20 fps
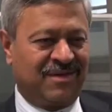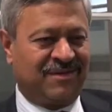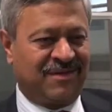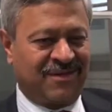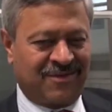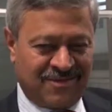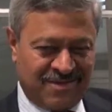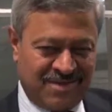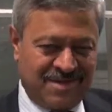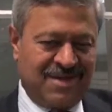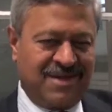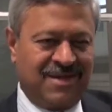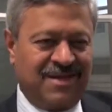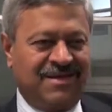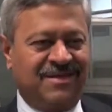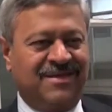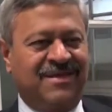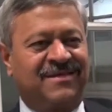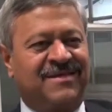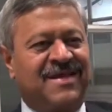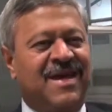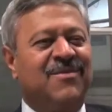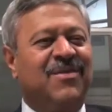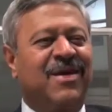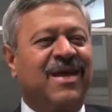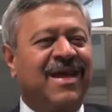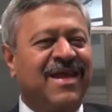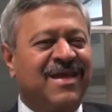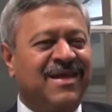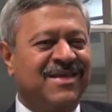So this time
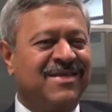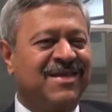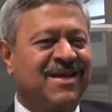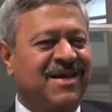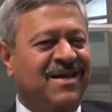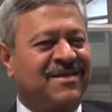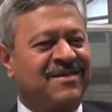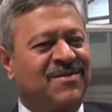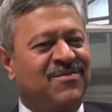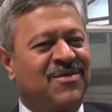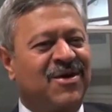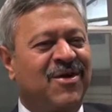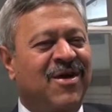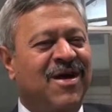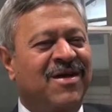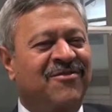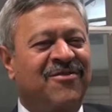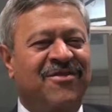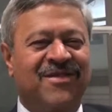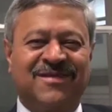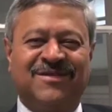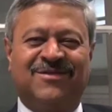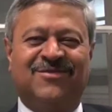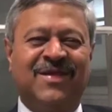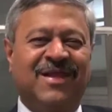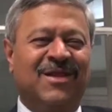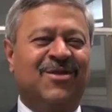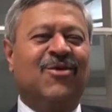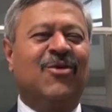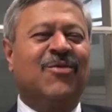again in the customer conference,
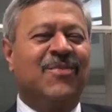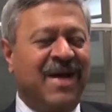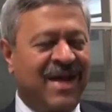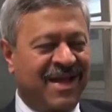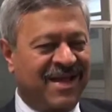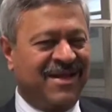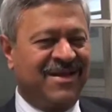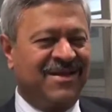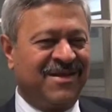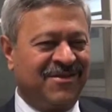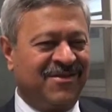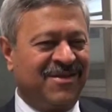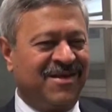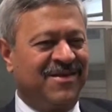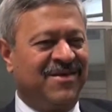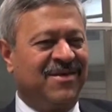we'll go back and